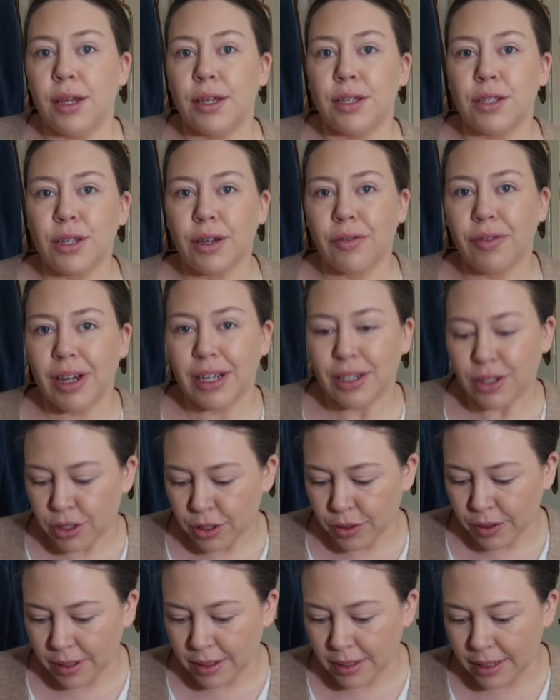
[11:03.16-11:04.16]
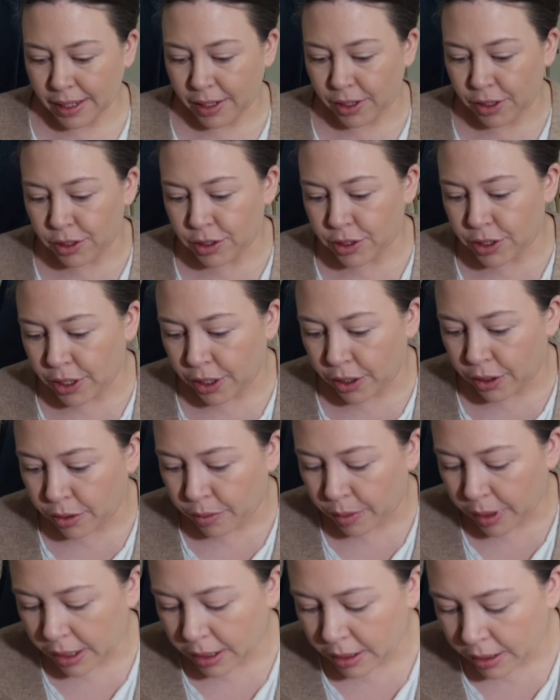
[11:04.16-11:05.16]
so I forgot to do concealer,
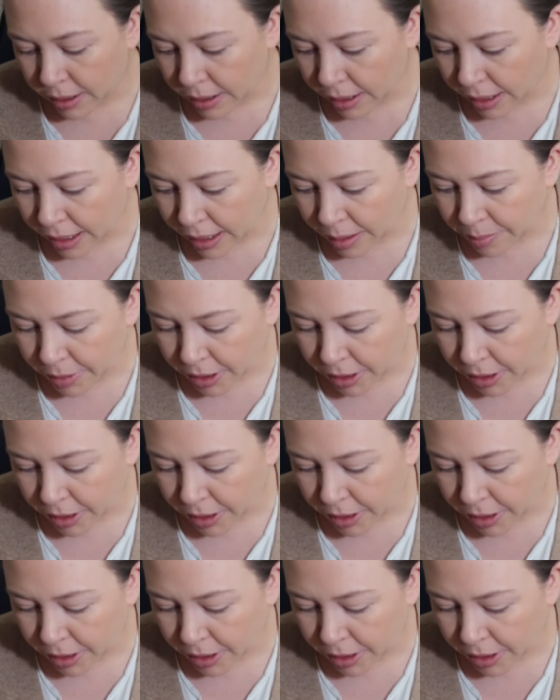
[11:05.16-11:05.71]
so I'm